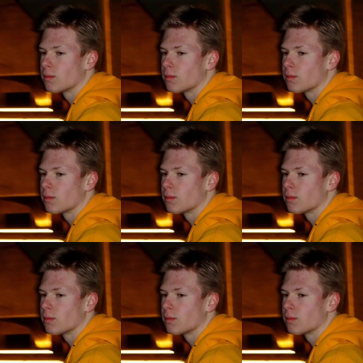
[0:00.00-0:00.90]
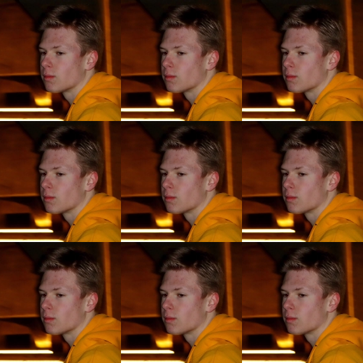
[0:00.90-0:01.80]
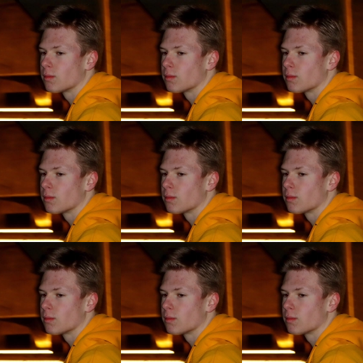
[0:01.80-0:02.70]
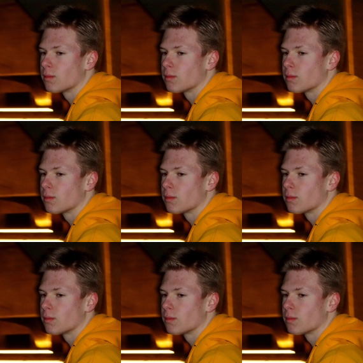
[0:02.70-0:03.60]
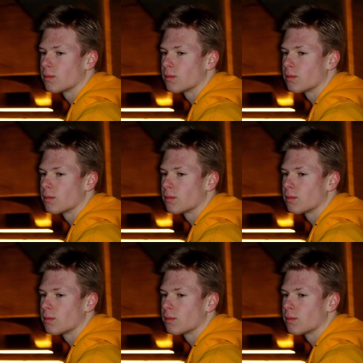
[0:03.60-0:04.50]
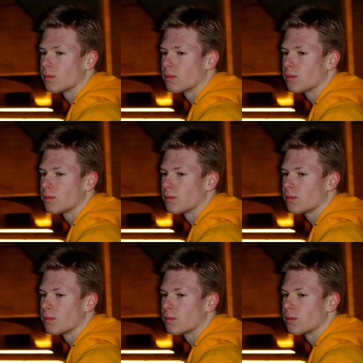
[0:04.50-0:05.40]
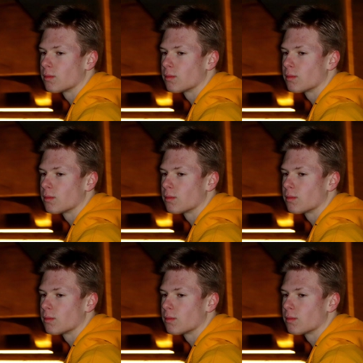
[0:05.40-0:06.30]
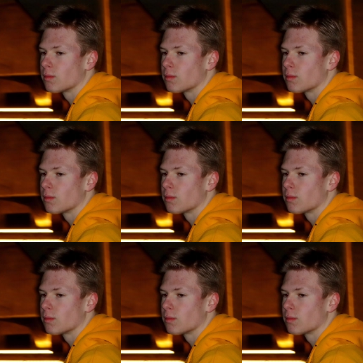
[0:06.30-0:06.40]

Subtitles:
[no speech]